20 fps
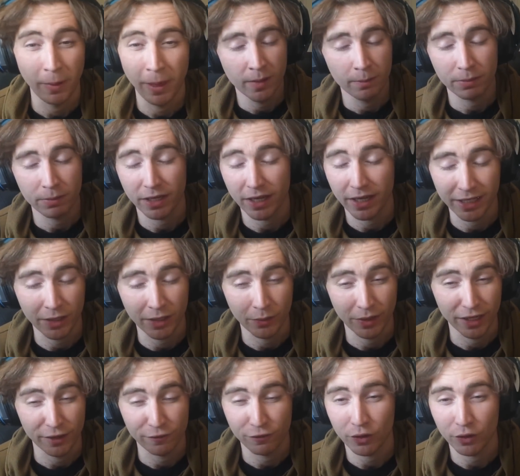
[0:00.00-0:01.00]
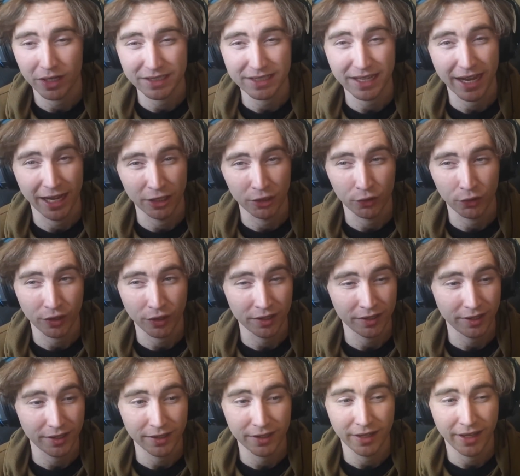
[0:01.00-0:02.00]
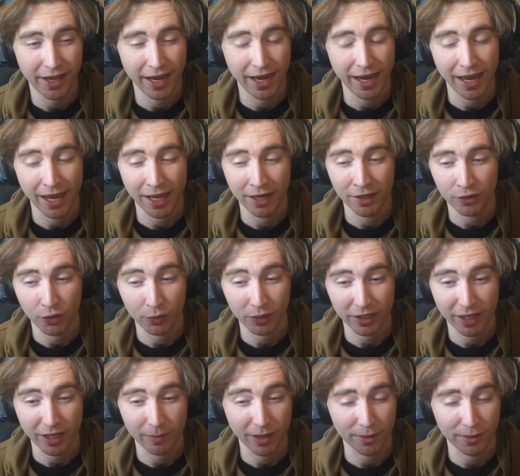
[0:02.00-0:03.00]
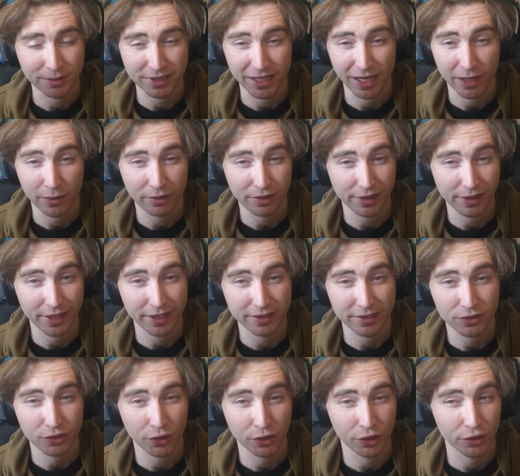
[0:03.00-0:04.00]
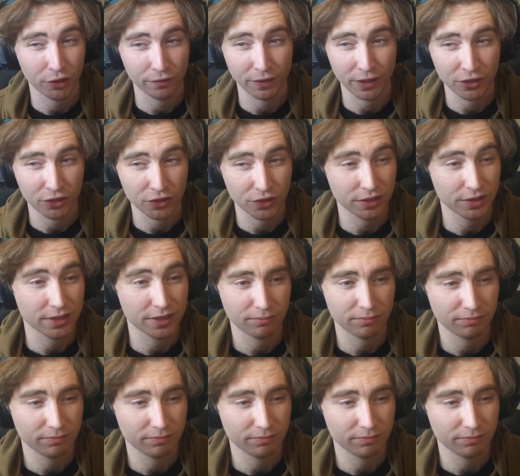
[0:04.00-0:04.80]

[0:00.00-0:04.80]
But yeah, anyway, if you guys are new around here and you want to keep up to date with the latest Tokyo Revengers